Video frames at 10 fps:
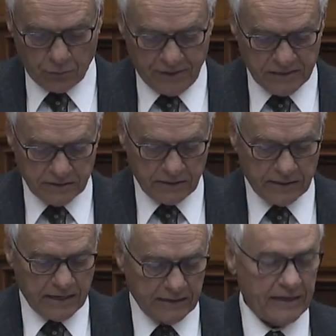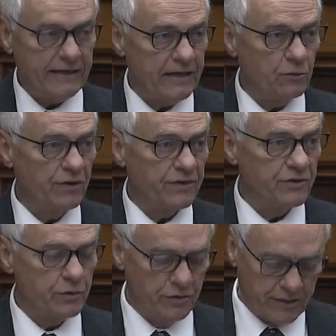reason, and they did it with
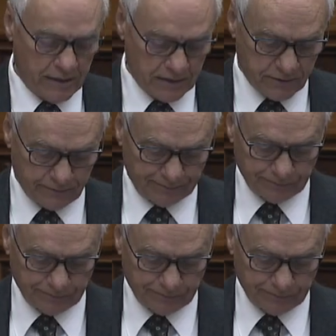enthusiasm.